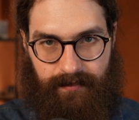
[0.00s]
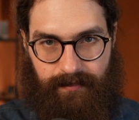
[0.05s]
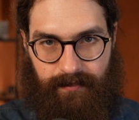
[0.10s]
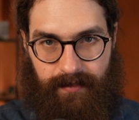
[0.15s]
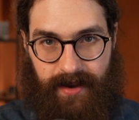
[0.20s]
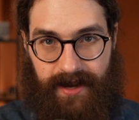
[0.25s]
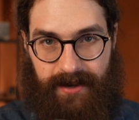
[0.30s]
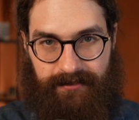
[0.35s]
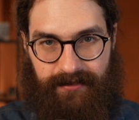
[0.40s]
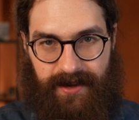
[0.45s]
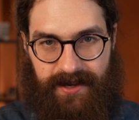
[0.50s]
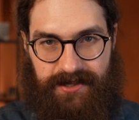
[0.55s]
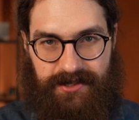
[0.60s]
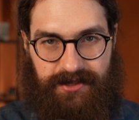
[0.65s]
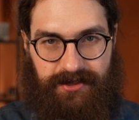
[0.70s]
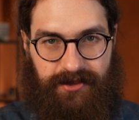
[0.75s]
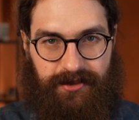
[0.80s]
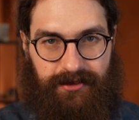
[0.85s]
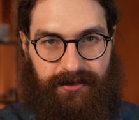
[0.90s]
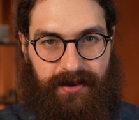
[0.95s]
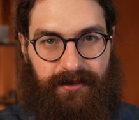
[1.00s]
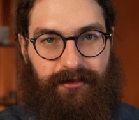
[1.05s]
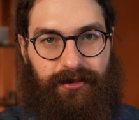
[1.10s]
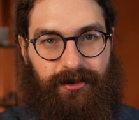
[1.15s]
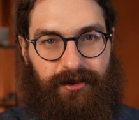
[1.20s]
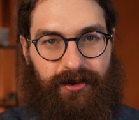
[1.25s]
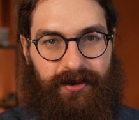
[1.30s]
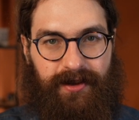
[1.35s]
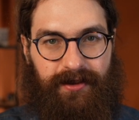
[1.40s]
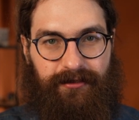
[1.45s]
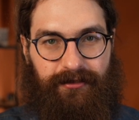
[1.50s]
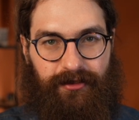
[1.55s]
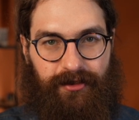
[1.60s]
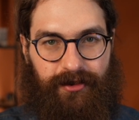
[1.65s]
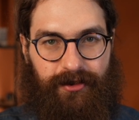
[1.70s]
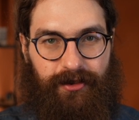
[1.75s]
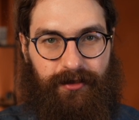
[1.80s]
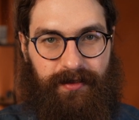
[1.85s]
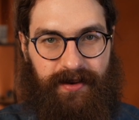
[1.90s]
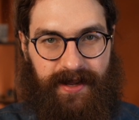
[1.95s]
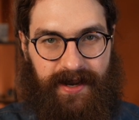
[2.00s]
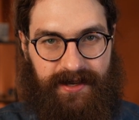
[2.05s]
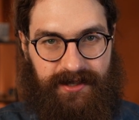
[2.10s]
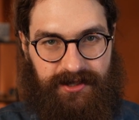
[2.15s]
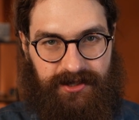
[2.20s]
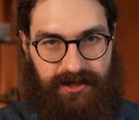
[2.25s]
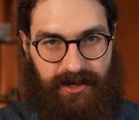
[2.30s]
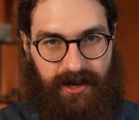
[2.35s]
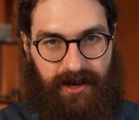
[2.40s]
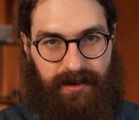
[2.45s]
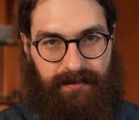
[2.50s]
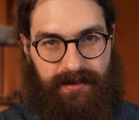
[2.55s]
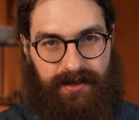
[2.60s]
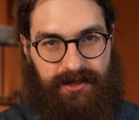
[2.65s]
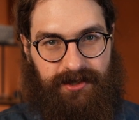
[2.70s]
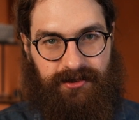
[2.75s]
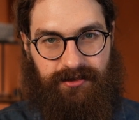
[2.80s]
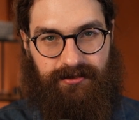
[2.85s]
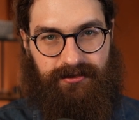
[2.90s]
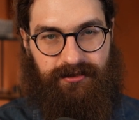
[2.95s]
My advice to you, if you're looking for a Kubernetes job, is to